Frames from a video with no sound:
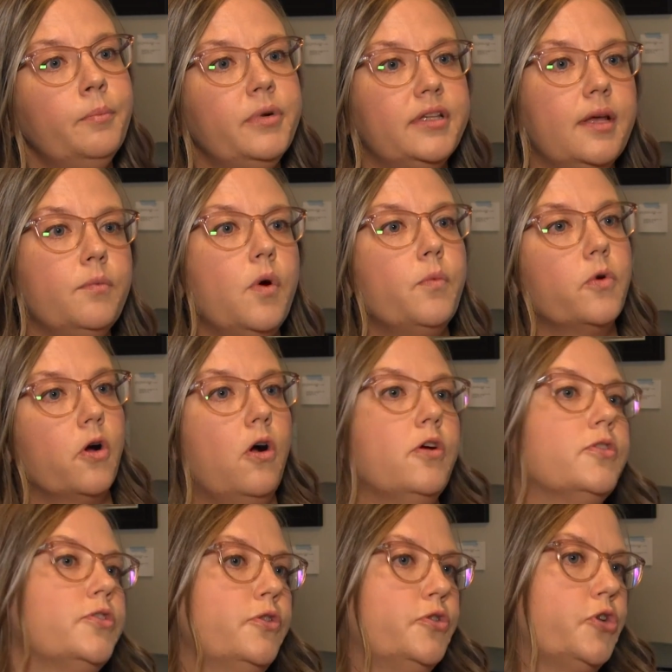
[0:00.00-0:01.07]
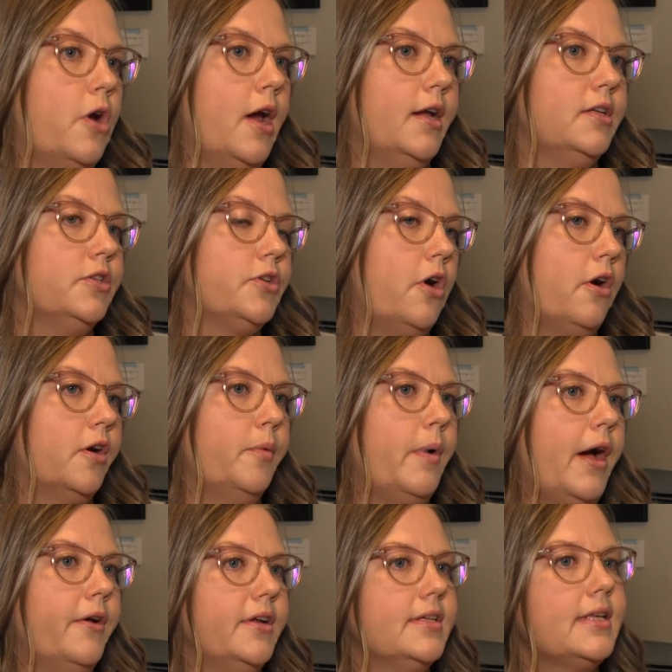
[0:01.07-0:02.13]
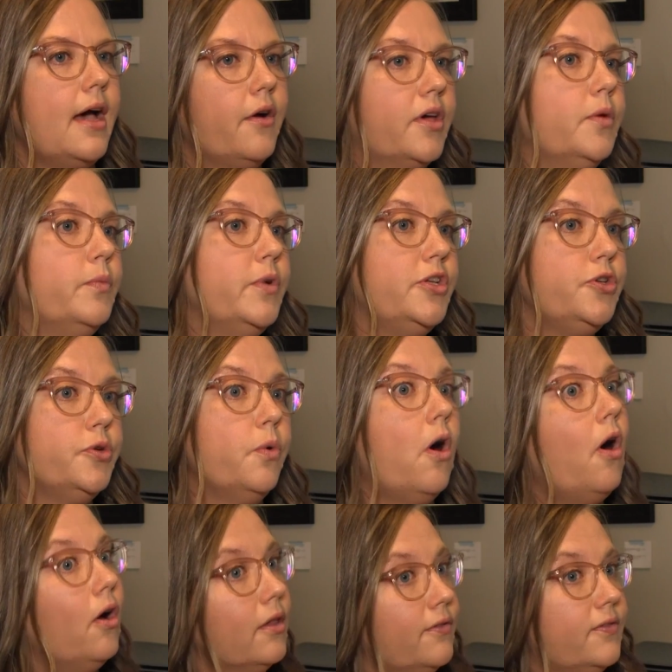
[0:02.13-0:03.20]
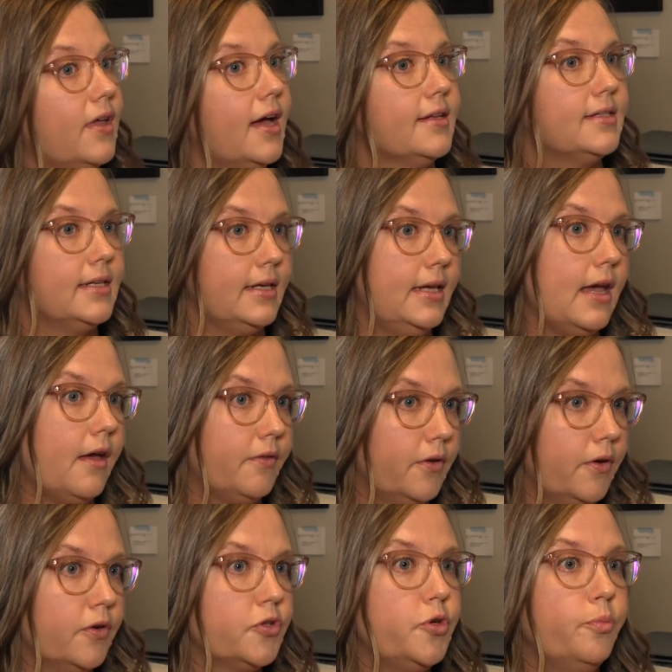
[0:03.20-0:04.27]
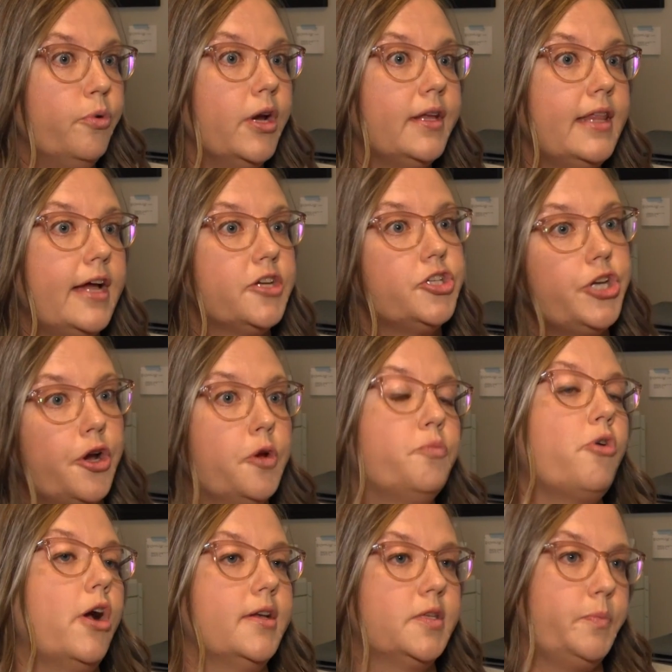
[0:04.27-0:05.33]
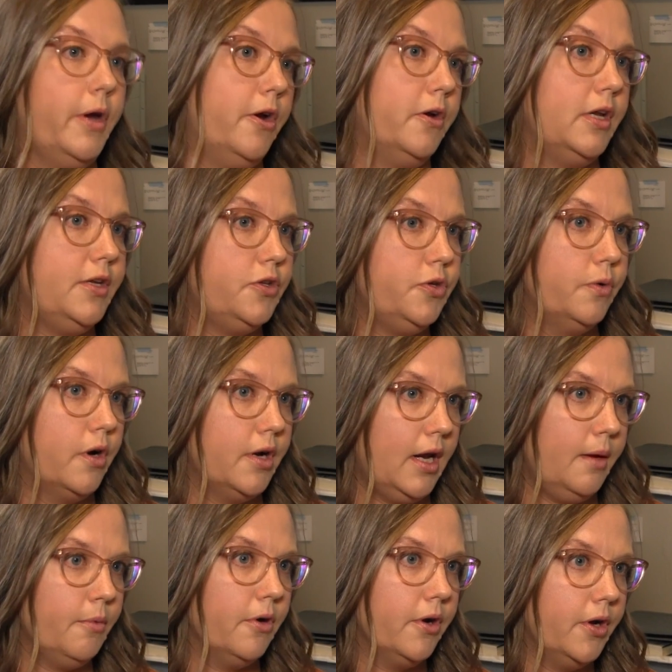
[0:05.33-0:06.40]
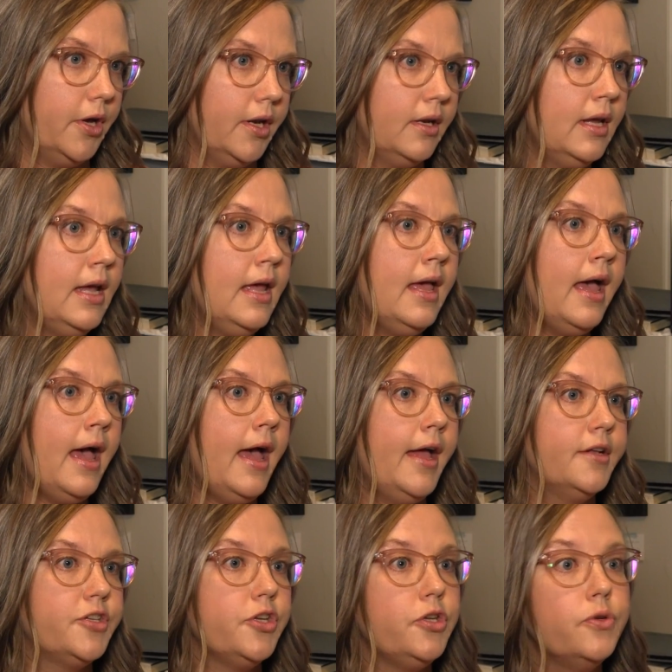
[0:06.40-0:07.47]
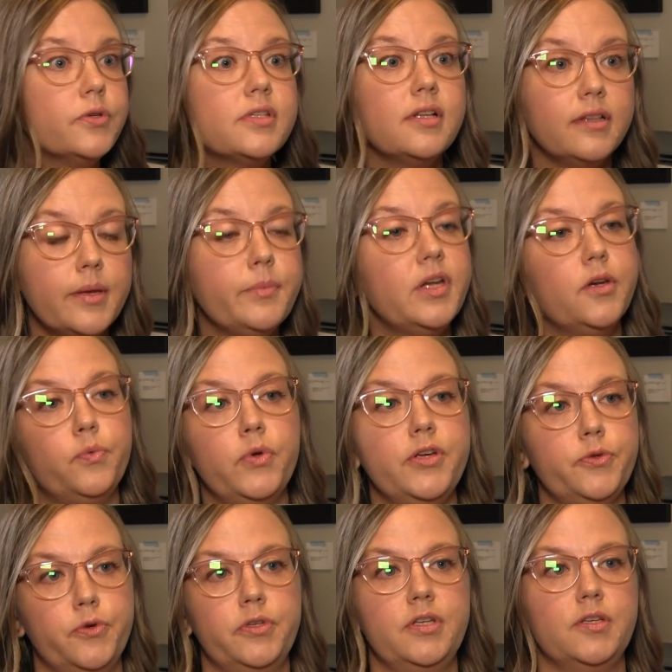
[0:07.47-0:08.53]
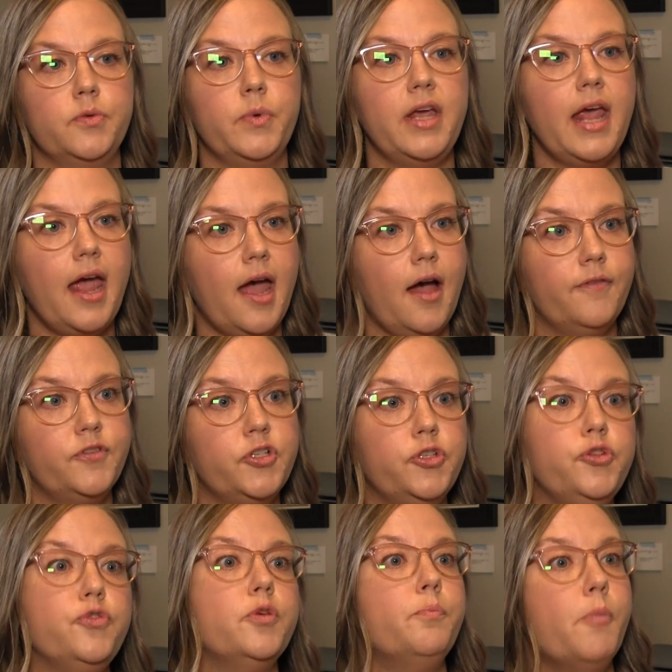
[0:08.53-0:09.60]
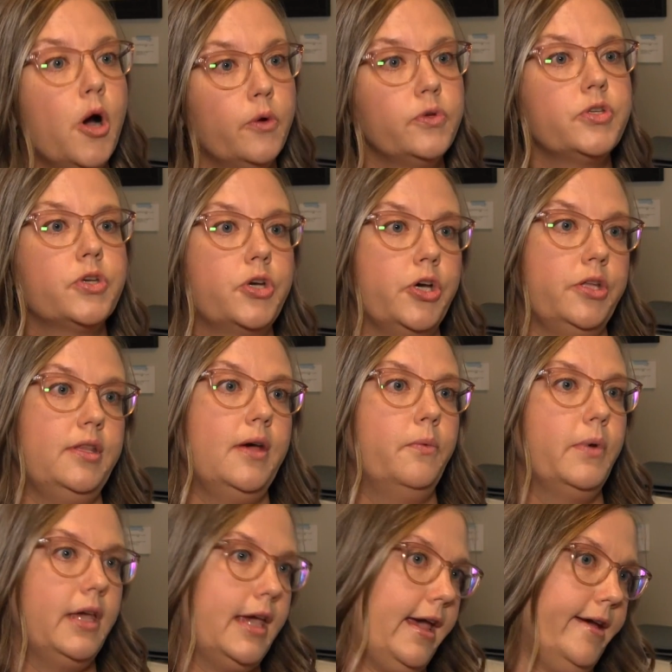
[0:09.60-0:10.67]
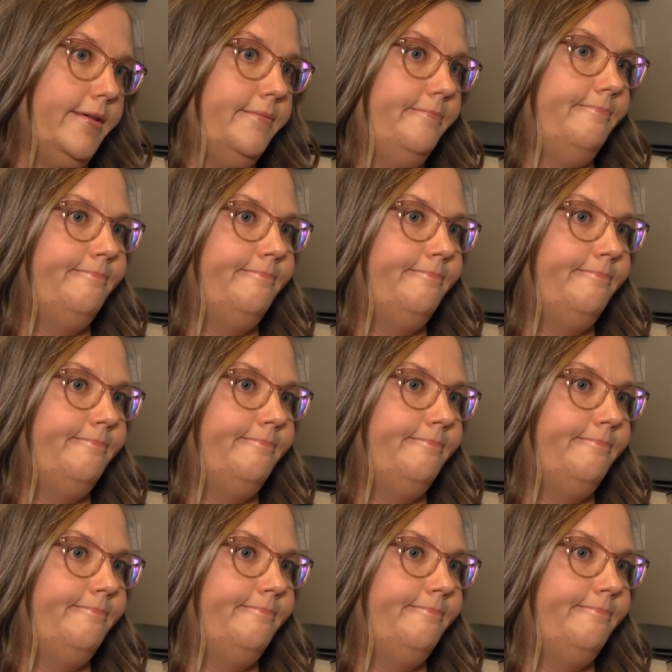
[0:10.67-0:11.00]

But then what we're also trying to talk about is how can we do all of that together to bring that shared prosperity to our neighborhood and to use the limited resources we have to do the most good that we can.